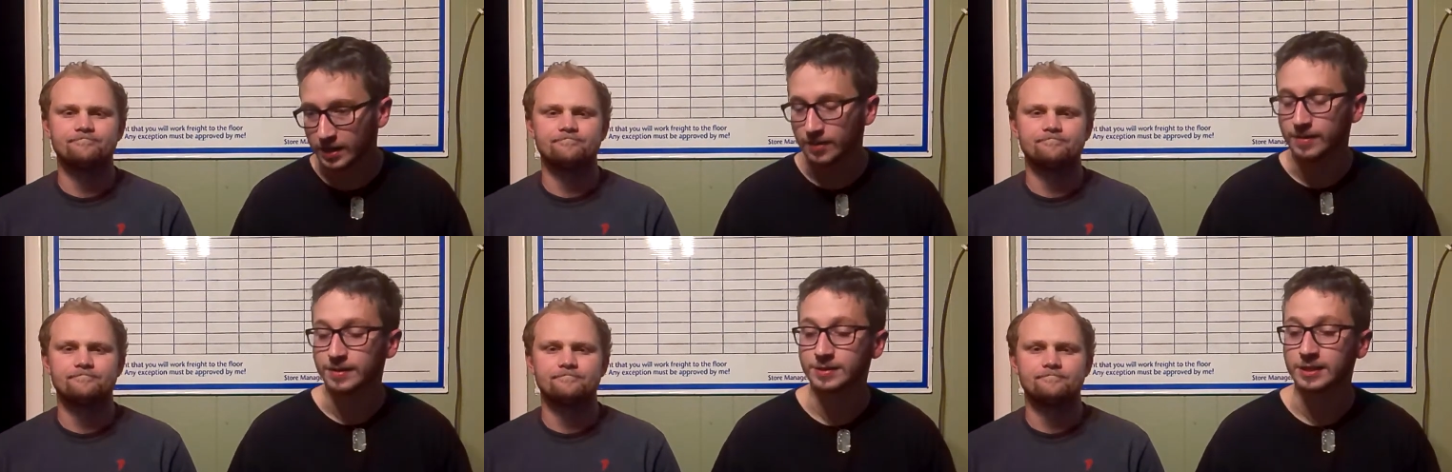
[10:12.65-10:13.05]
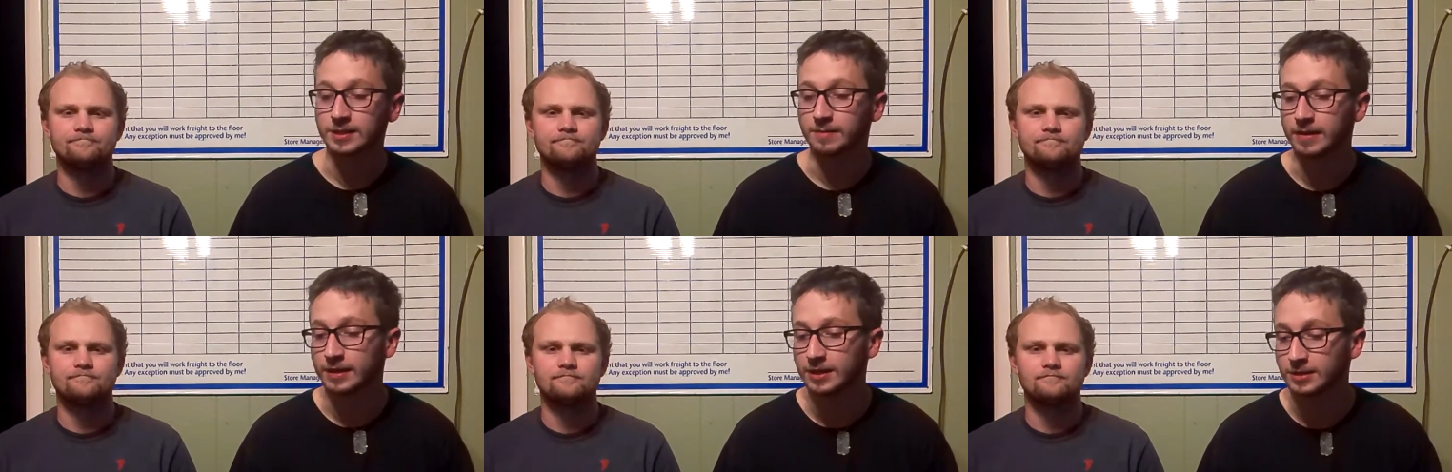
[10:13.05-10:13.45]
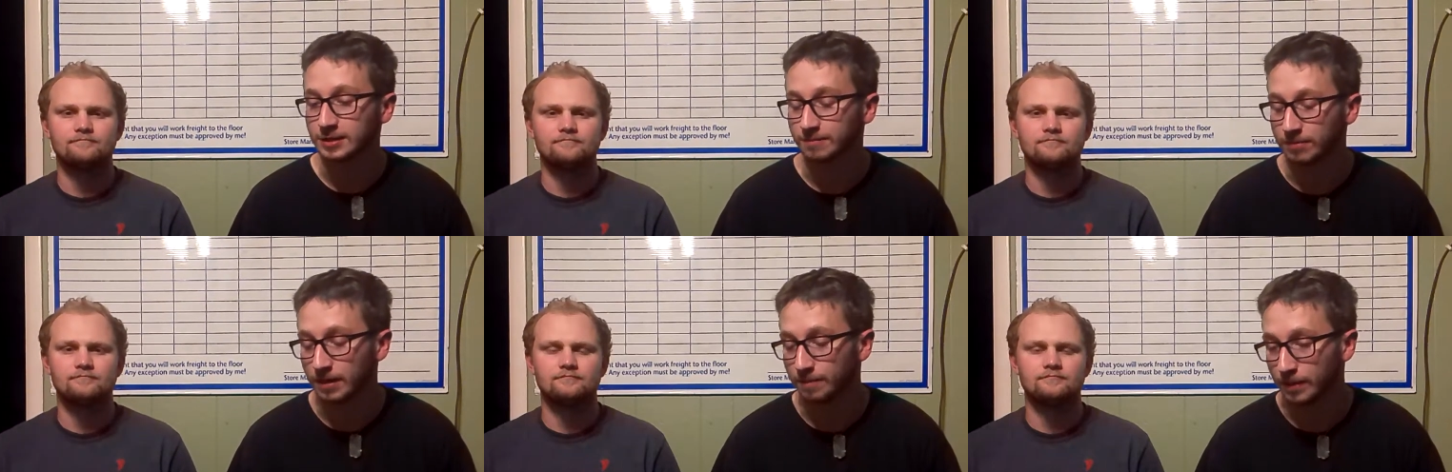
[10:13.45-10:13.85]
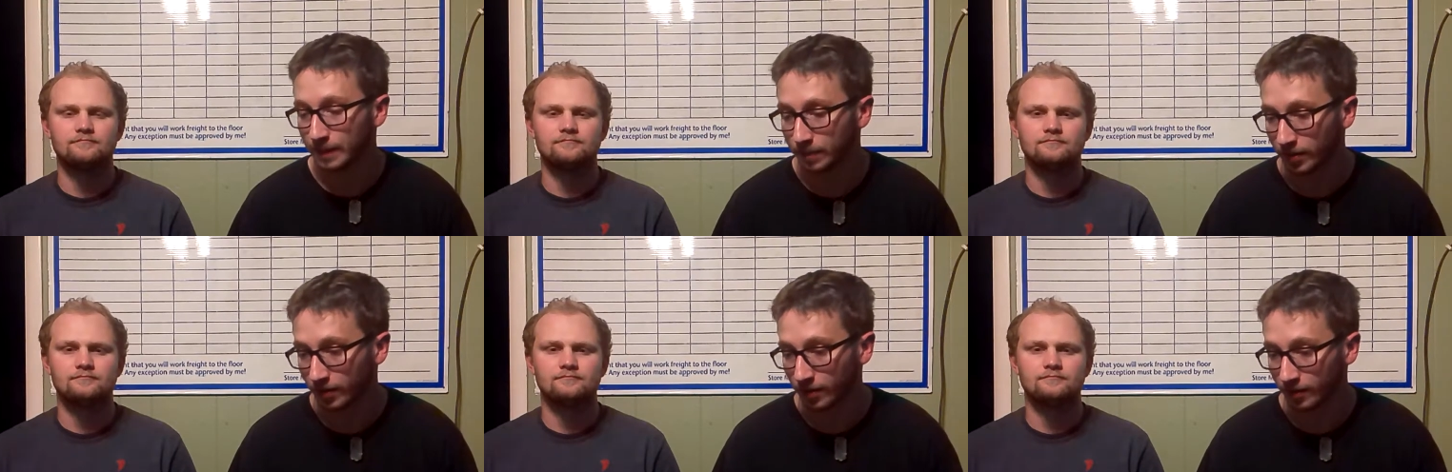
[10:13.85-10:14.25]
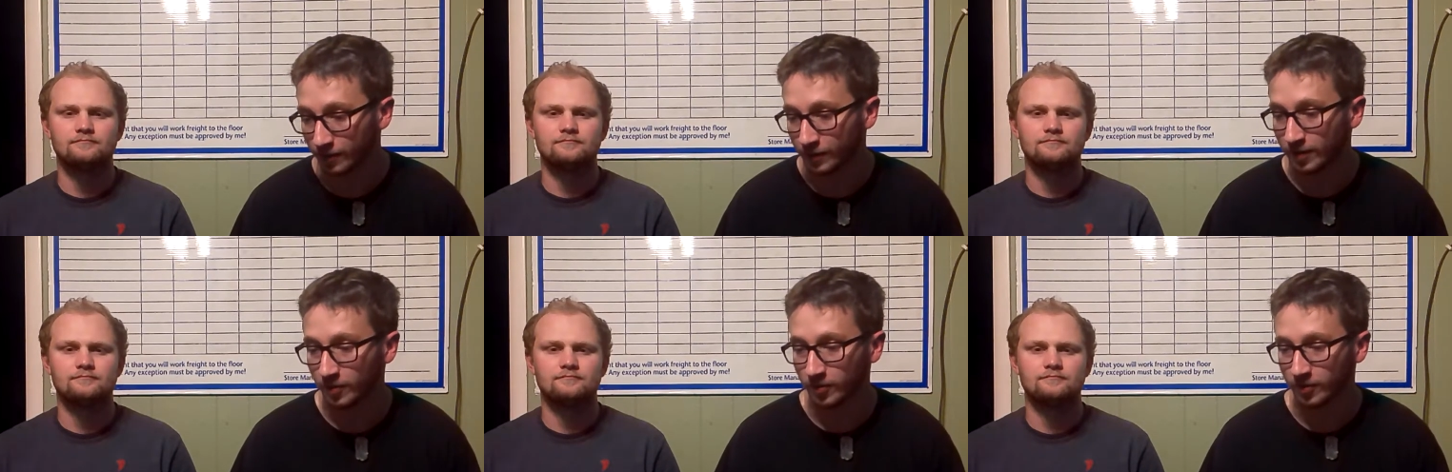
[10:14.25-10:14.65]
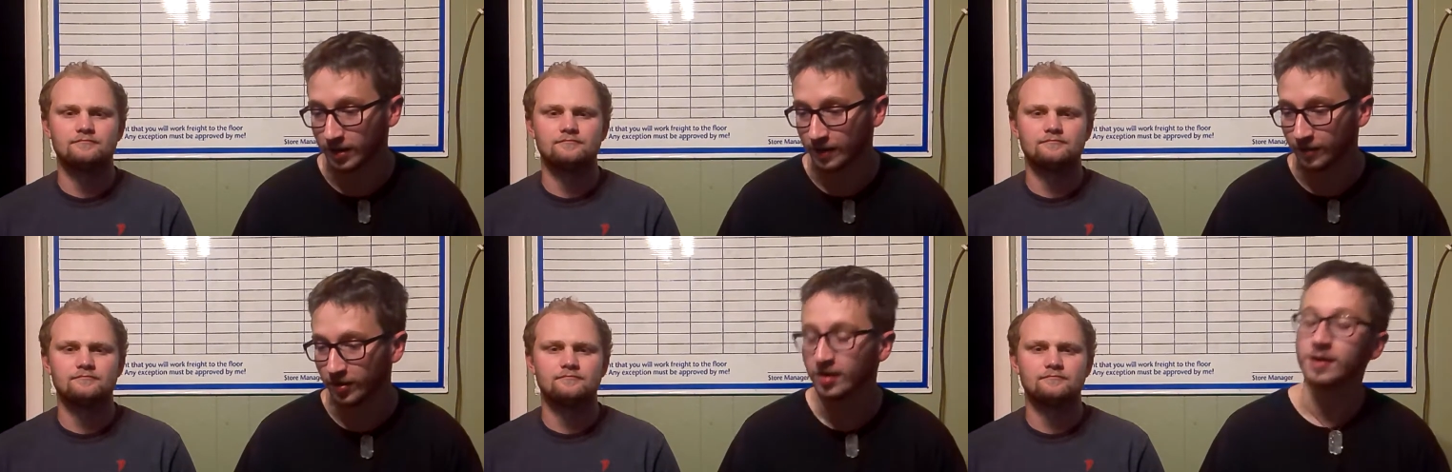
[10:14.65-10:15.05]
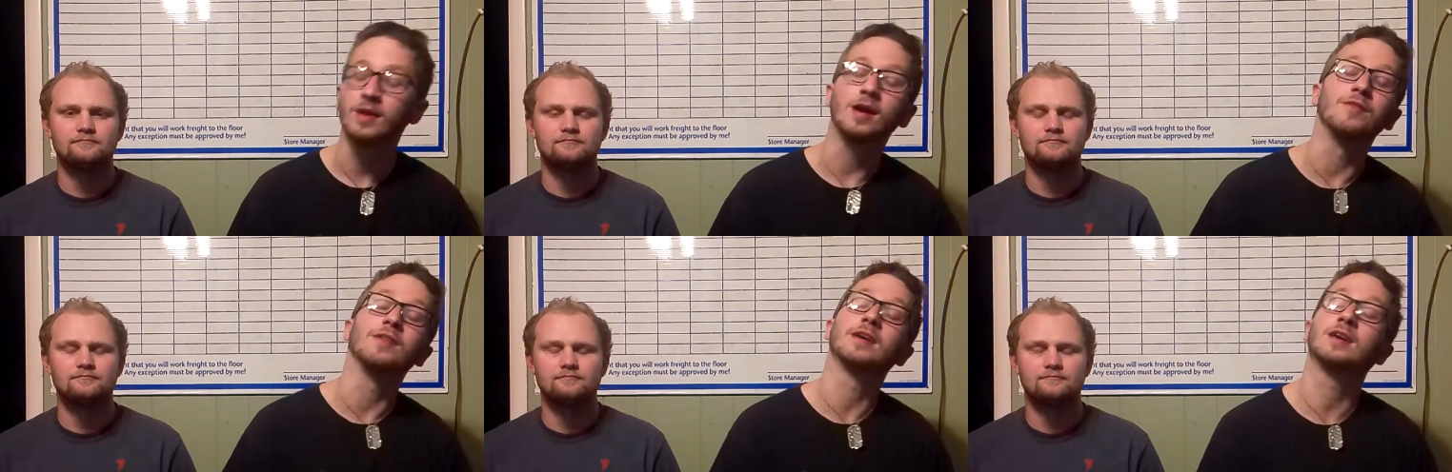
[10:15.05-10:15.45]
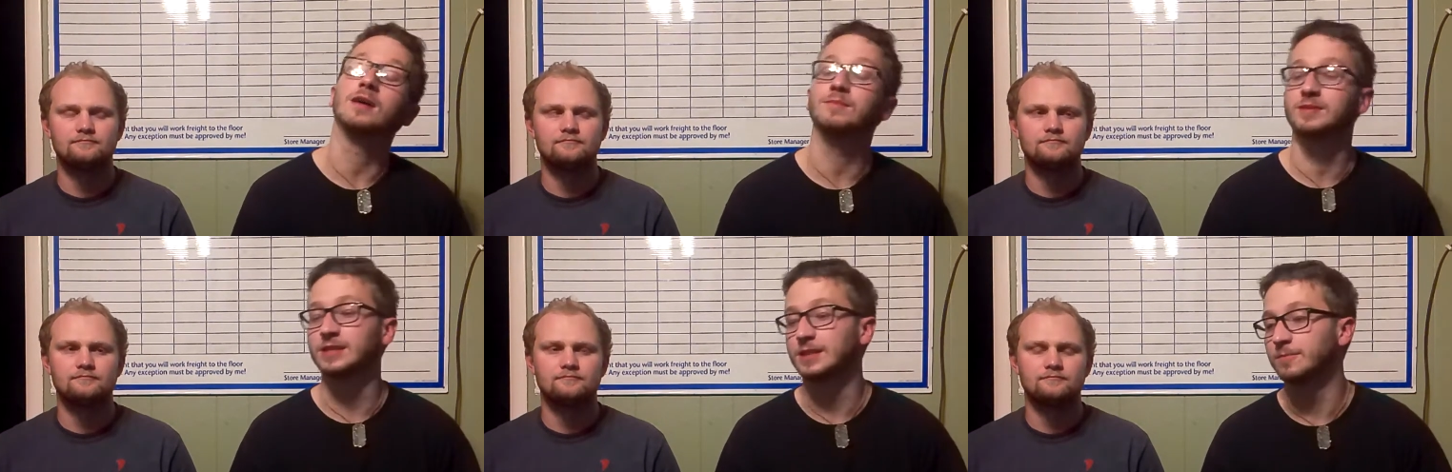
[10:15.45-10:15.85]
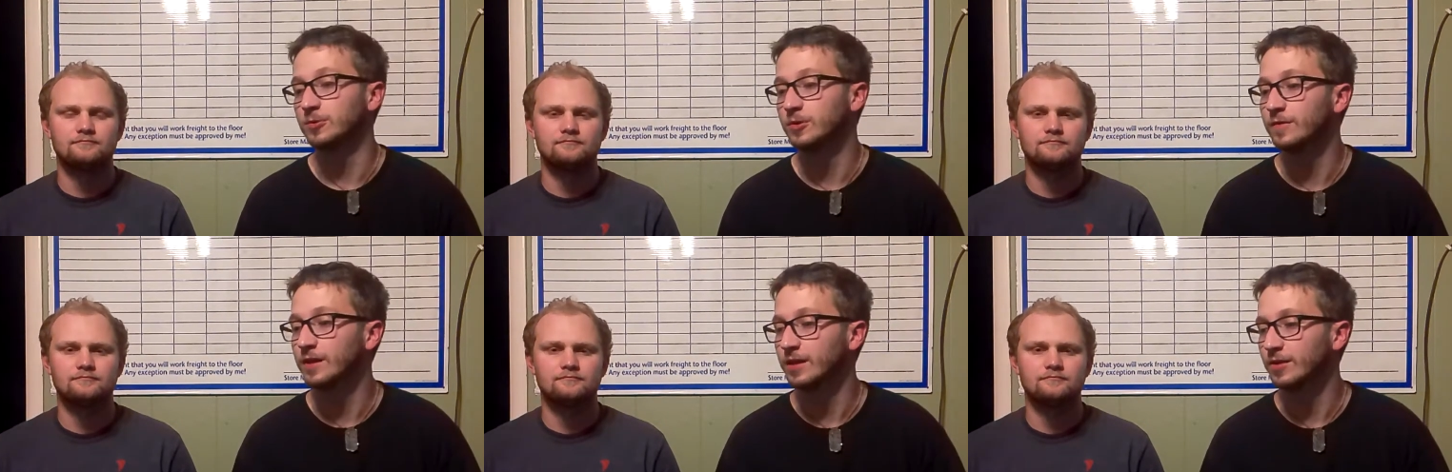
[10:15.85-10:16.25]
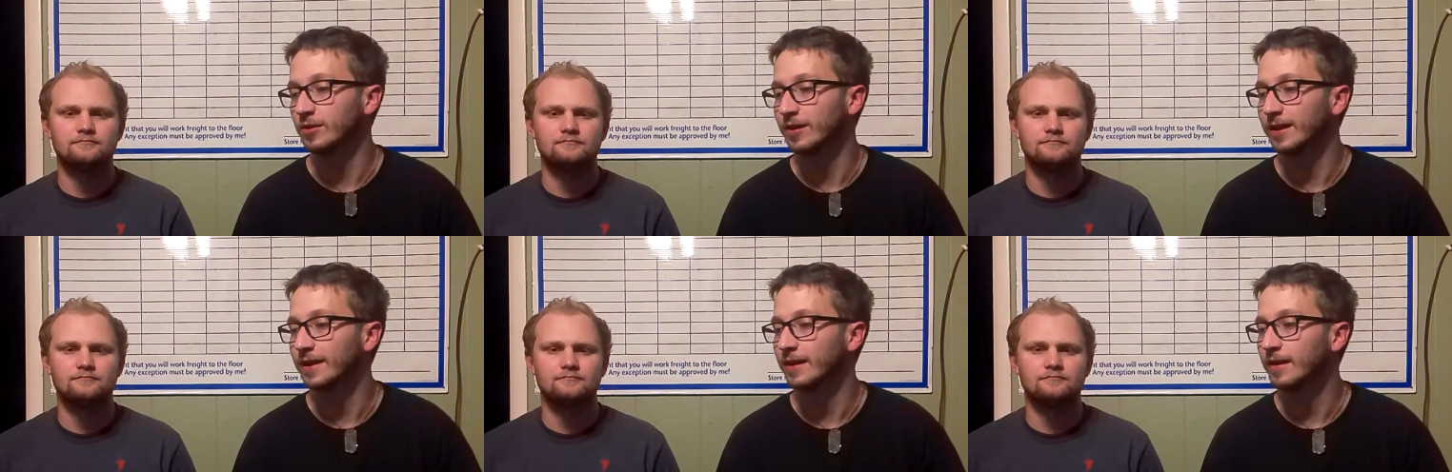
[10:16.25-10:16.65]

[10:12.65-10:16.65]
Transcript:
Speaker 1: he's gonna make, he's gonna be a big part of the film or whatever, and they come see the movie and they're like,